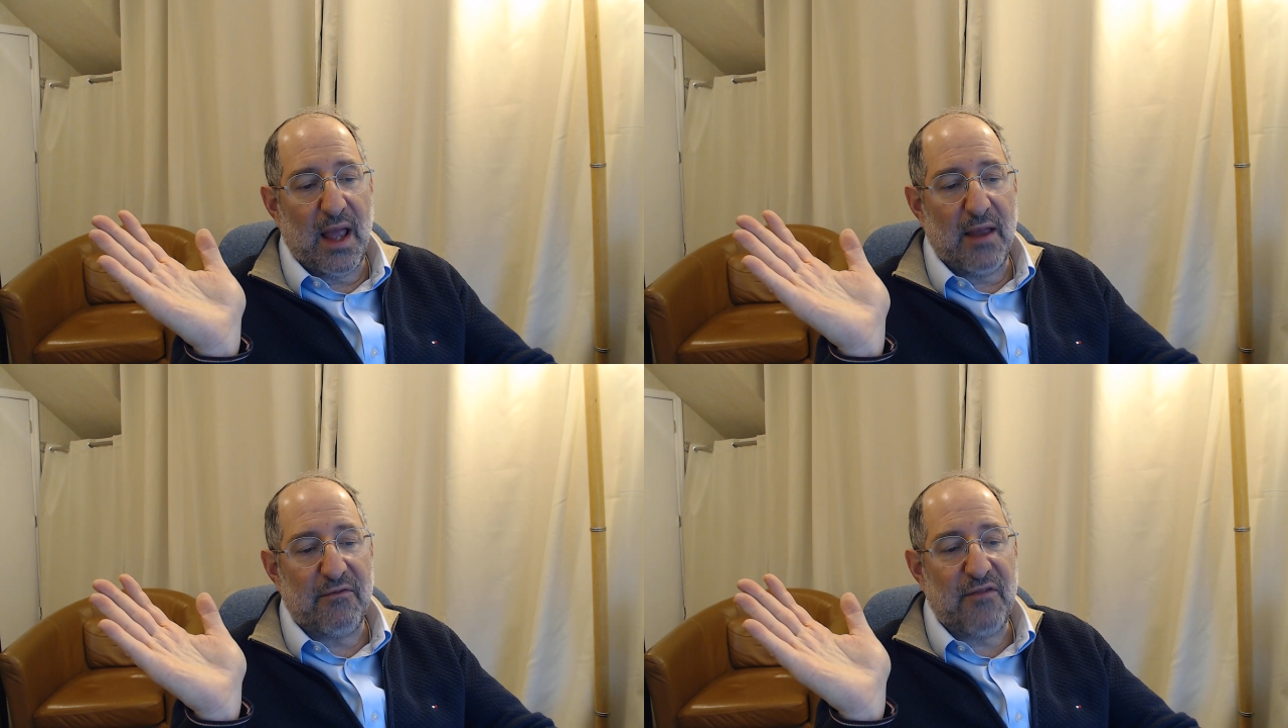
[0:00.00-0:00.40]

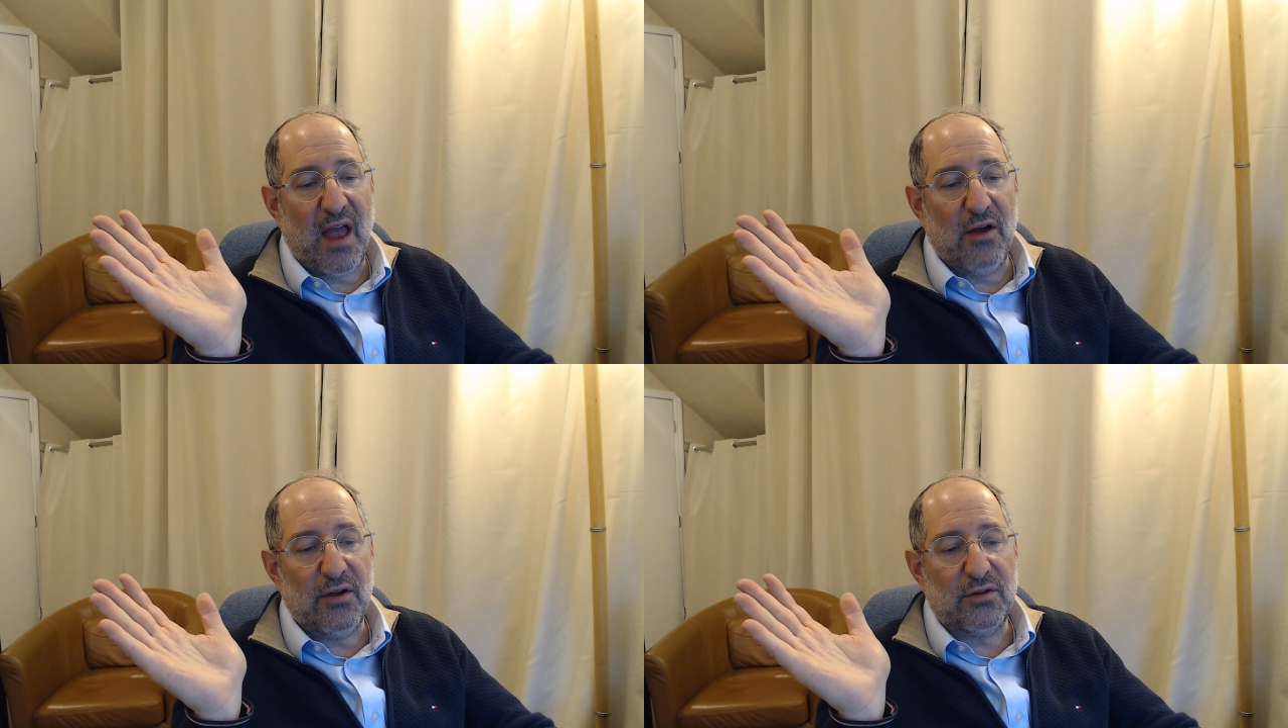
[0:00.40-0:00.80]

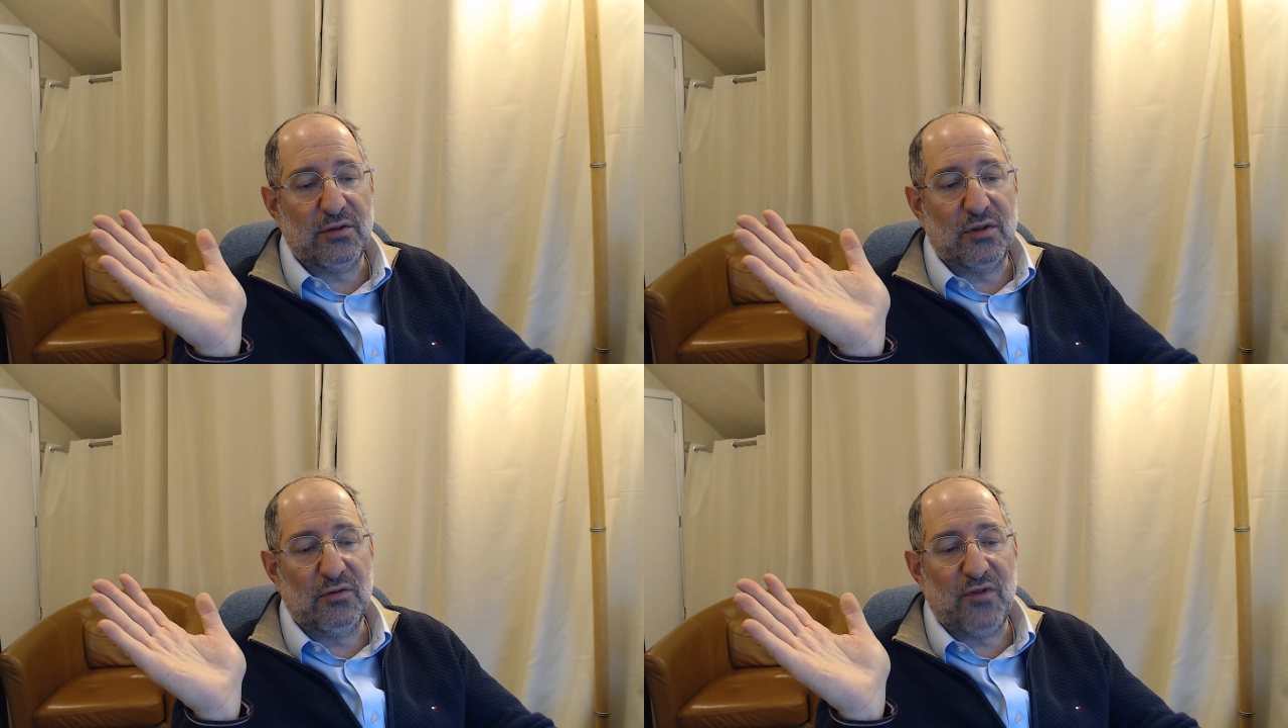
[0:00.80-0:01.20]
failure
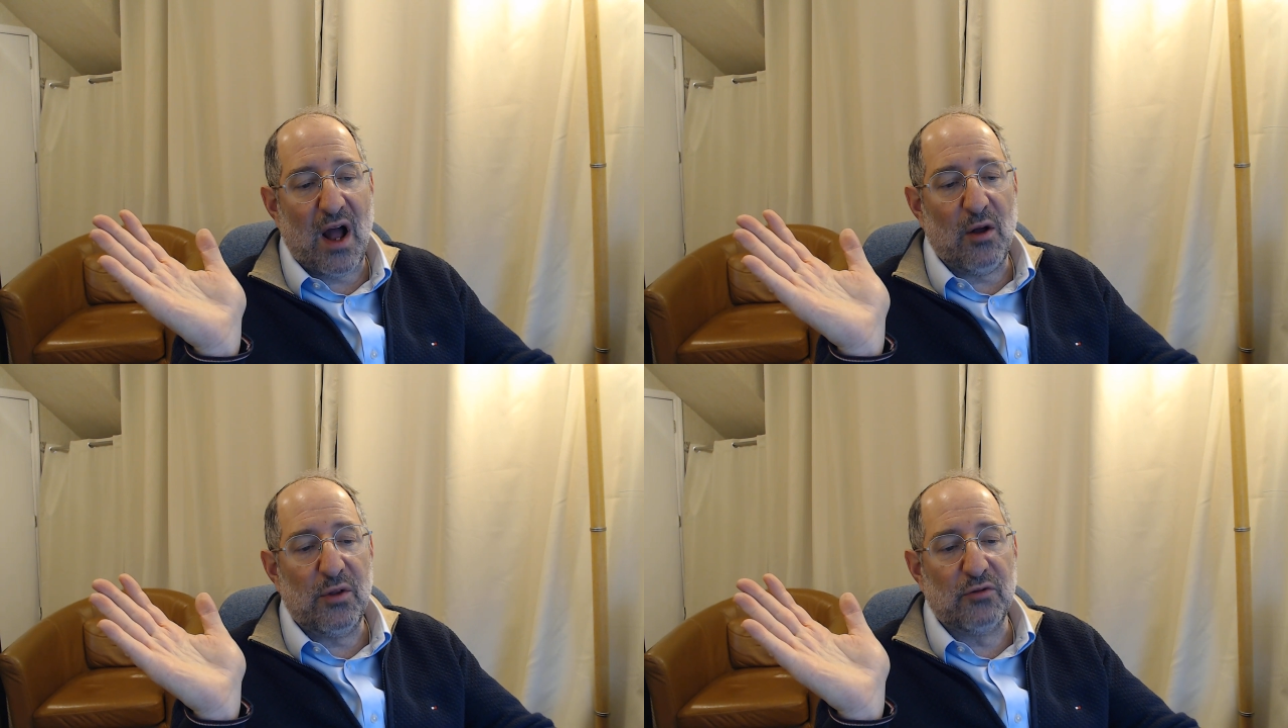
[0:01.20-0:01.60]
to
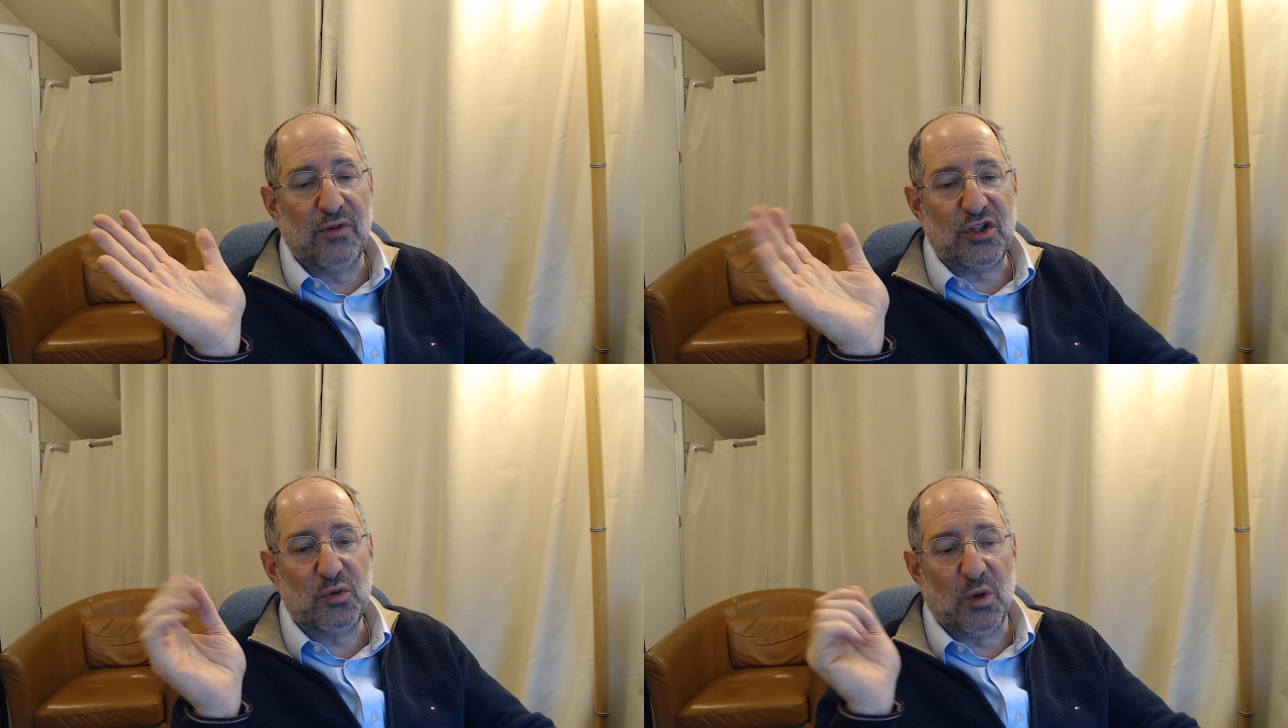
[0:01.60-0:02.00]
follow the
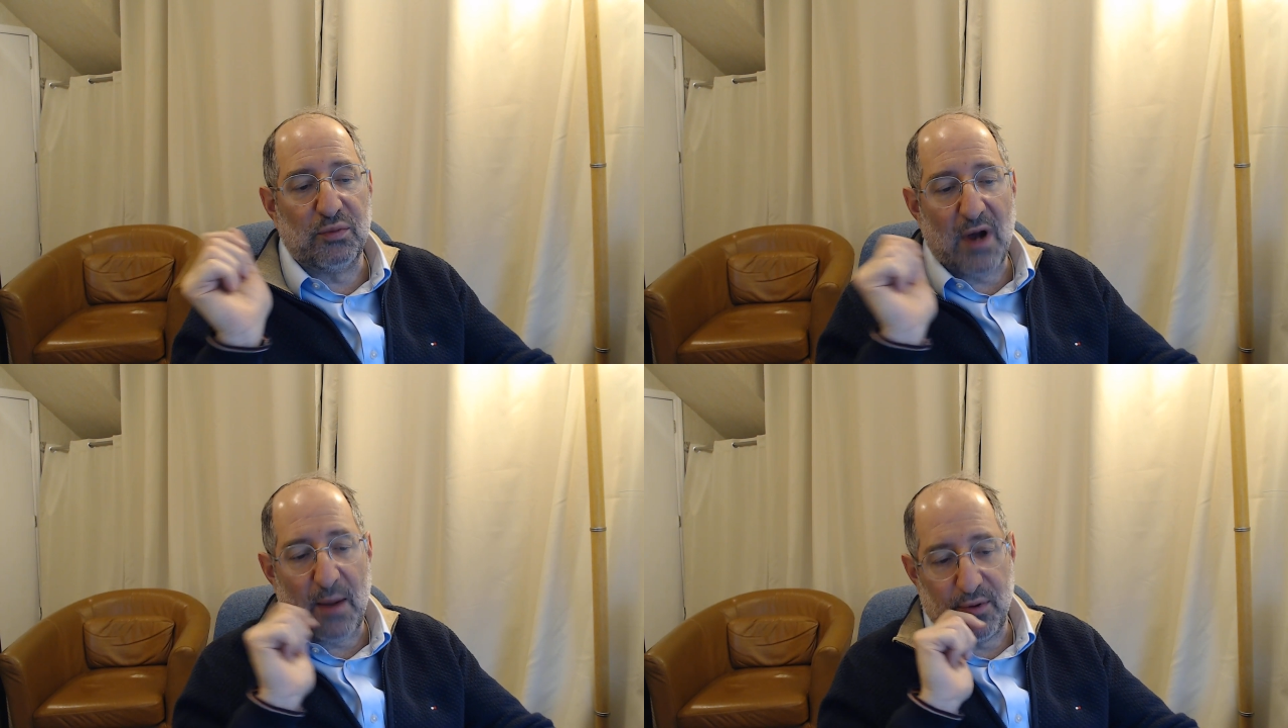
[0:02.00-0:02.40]
ritual
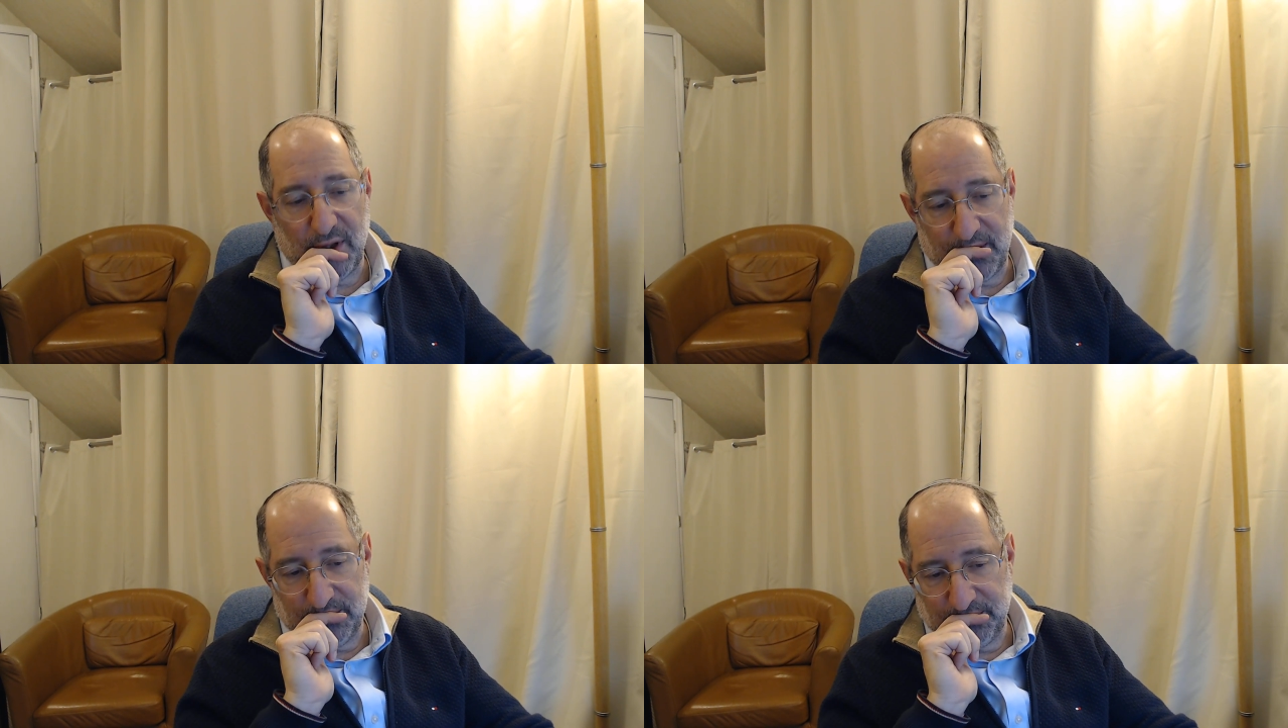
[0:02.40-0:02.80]
properly.